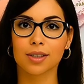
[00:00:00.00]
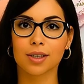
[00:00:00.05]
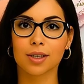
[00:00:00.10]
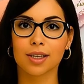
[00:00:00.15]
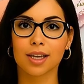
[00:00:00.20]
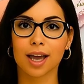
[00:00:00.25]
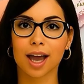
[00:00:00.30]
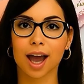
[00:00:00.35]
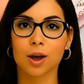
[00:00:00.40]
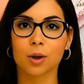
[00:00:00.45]

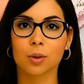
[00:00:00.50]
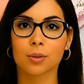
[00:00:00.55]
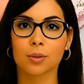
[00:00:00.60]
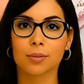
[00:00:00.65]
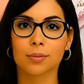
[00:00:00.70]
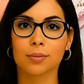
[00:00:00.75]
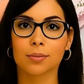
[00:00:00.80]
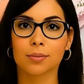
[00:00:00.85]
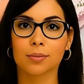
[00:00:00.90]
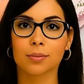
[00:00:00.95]
Now,
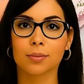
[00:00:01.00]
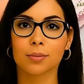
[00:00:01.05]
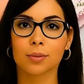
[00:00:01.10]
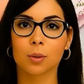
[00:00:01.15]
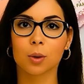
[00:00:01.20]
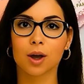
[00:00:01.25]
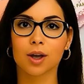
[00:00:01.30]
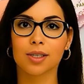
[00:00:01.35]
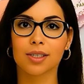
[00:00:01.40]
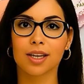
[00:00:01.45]

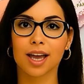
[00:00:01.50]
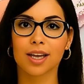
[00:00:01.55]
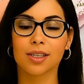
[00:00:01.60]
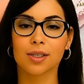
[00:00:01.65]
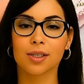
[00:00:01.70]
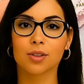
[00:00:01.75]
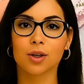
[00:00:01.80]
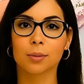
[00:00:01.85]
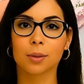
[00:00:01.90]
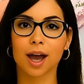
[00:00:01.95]
where it says
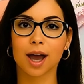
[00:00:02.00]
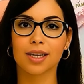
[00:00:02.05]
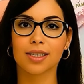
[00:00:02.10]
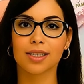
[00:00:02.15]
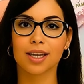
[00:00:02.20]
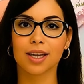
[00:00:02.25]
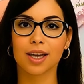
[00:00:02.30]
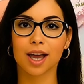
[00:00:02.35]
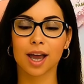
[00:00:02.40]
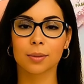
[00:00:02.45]
from
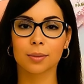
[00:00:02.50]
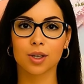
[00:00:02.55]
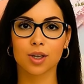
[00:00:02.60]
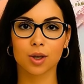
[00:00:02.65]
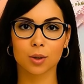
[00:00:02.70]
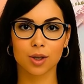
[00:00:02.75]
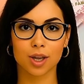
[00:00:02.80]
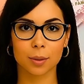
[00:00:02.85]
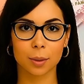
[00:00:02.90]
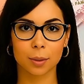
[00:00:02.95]
Isaac came the
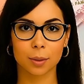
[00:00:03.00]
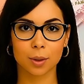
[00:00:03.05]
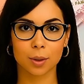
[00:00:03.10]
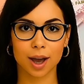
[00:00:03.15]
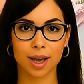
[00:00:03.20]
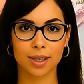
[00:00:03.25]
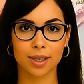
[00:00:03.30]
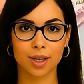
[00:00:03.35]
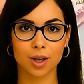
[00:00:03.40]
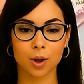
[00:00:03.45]
Jewish people,
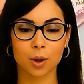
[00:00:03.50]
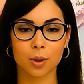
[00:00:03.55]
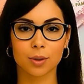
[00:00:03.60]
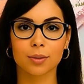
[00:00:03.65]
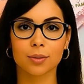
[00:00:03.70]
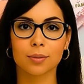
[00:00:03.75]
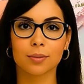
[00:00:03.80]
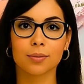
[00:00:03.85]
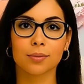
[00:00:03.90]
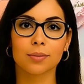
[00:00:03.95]
right? So
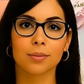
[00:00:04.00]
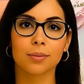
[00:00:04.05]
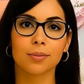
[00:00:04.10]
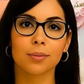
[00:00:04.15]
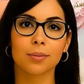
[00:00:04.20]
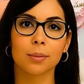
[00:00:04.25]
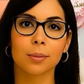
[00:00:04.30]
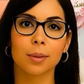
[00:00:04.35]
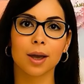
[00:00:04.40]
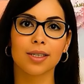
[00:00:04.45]

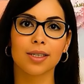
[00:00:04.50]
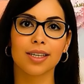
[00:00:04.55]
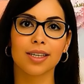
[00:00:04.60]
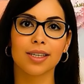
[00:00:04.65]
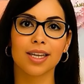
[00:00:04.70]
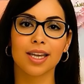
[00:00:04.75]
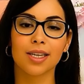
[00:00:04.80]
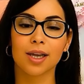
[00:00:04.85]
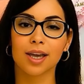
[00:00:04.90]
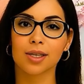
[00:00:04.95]

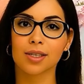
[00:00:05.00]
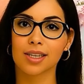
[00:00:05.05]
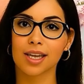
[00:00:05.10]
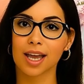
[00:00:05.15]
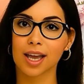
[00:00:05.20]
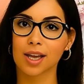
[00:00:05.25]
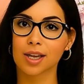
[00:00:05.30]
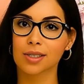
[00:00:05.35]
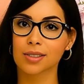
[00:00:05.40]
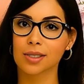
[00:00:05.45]
basically, that's
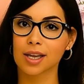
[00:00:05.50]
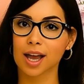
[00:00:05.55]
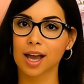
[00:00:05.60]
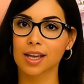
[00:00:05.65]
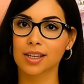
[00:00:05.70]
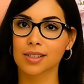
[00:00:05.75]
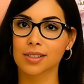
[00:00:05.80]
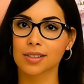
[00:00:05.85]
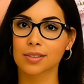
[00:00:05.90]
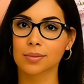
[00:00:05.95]
saying
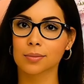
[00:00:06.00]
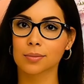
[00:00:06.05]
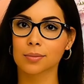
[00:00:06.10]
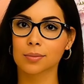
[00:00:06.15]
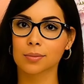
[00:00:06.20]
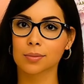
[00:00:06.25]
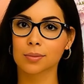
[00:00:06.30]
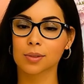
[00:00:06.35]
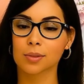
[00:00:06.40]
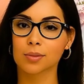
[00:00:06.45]
that
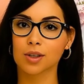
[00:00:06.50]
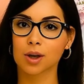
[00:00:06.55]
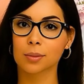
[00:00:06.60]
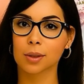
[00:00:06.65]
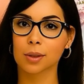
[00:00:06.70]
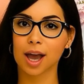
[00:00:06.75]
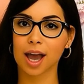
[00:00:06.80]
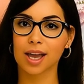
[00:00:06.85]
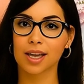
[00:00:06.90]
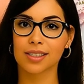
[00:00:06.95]
from
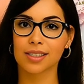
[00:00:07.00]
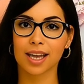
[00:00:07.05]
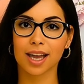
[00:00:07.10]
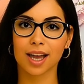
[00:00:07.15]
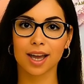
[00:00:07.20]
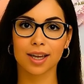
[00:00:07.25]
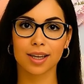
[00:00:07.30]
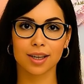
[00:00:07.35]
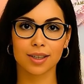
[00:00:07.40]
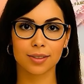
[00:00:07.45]

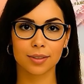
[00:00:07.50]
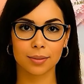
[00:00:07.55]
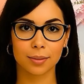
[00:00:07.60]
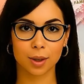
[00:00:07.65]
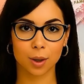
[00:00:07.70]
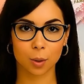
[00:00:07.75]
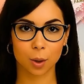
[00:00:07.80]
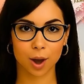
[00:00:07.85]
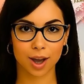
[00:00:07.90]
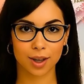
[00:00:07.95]
Isaac,
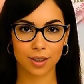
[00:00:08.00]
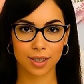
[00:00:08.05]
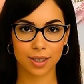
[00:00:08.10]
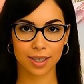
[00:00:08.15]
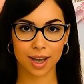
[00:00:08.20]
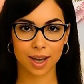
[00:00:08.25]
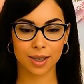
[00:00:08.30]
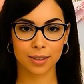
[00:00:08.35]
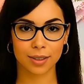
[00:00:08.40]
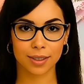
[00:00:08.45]
one of his
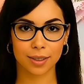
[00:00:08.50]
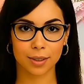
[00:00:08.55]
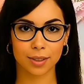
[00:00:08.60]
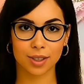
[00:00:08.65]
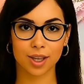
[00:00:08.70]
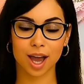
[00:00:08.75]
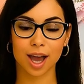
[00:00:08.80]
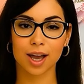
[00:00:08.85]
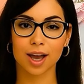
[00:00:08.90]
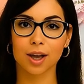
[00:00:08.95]
sons,
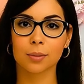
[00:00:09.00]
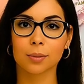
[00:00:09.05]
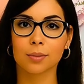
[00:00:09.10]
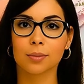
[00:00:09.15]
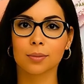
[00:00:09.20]
Jacob,